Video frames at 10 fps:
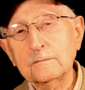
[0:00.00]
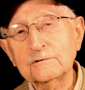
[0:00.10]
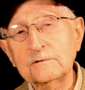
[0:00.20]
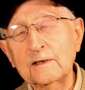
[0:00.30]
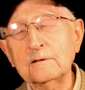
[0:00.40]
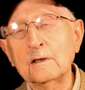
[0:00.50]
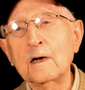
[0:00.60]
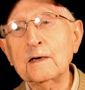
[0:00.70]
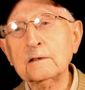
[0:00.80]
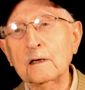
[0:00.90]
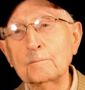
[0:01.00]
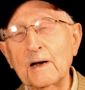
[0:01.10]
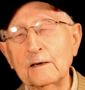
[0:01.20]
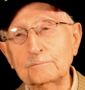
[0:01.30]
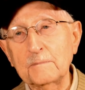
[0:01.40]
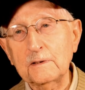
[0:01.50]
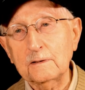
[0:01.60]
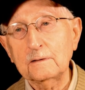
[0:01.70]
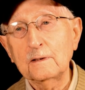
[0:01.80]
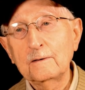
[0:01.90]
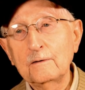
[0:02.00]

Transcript: sent an article about me